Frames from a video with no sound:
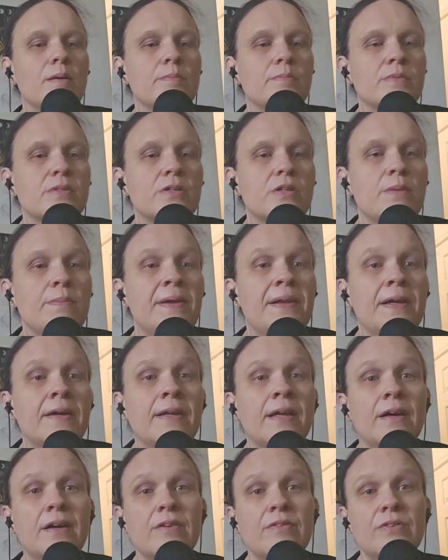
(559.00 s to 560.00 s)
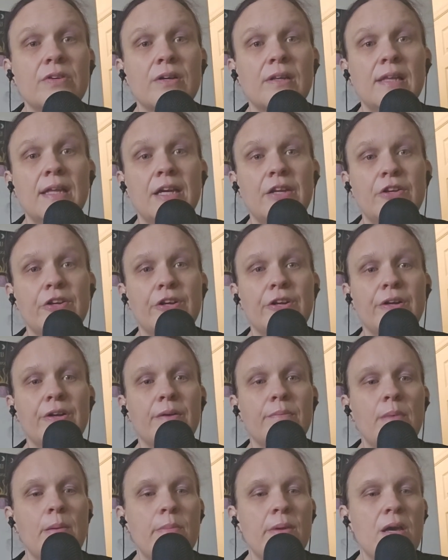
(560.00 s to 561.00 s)
So depending on how I feel later,
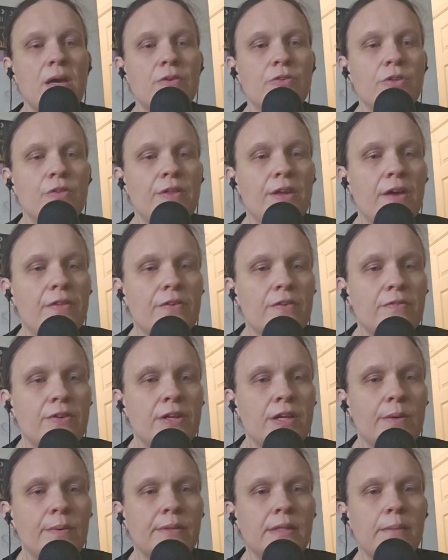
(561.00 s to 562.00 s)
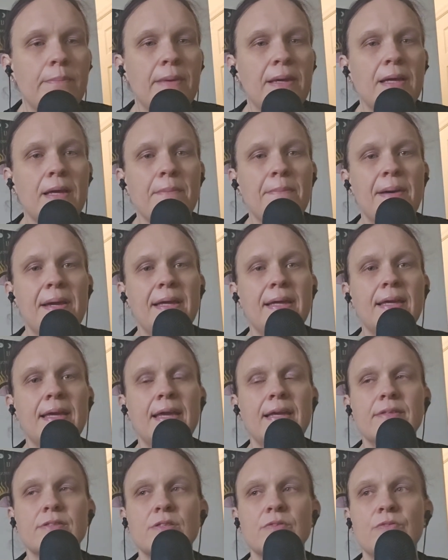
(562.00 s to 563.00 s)
maybe I'll do the other video with the pink mic
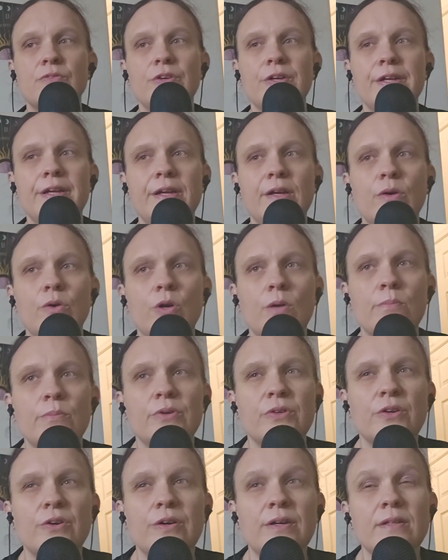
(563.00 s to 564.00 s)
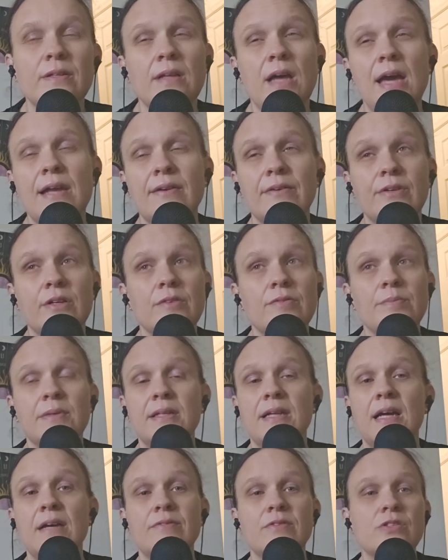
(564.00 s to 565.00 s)
hands-free, or put on, I don't know if I'm
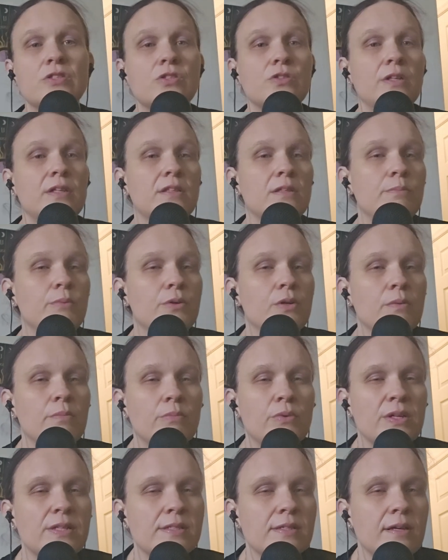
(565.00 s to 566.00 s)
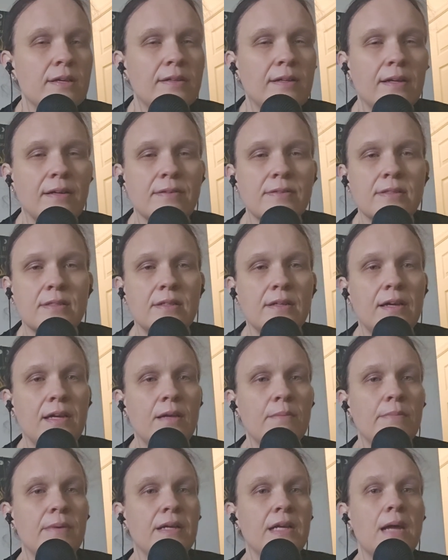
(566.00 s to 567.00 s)
gonna have the strength to put on press-on nails
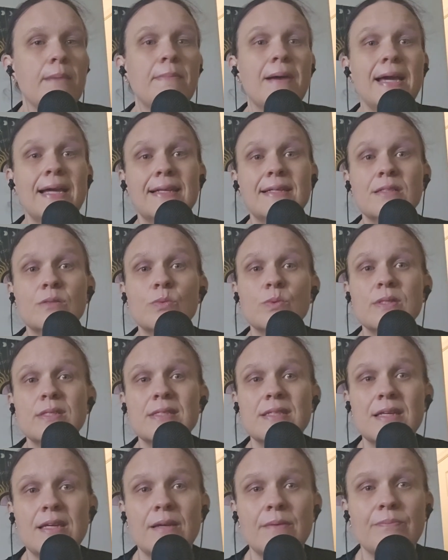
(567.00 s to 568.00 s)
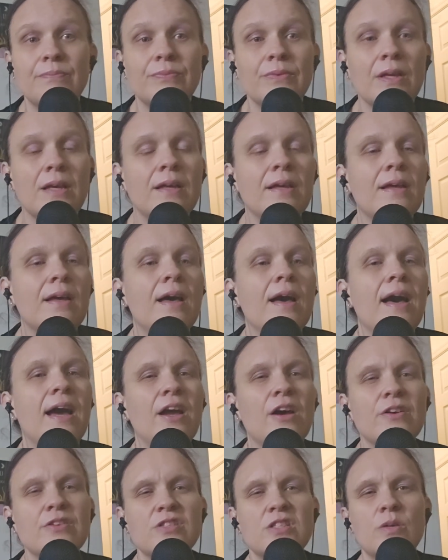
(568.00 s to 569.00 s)
tonight, but I might, we'll see.
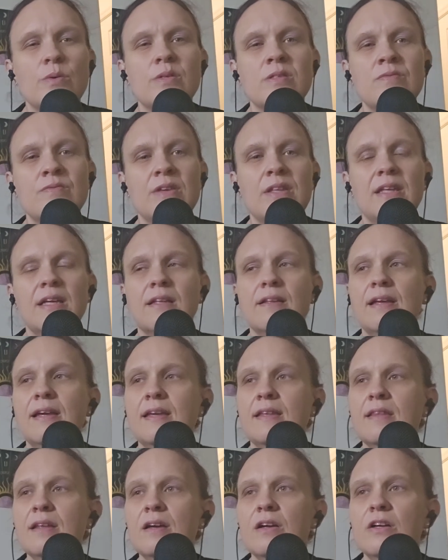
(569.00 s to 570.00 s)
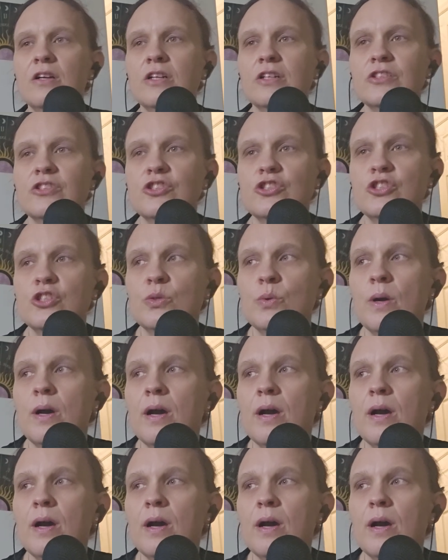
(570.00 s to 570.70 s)
I also was feeling like the urge to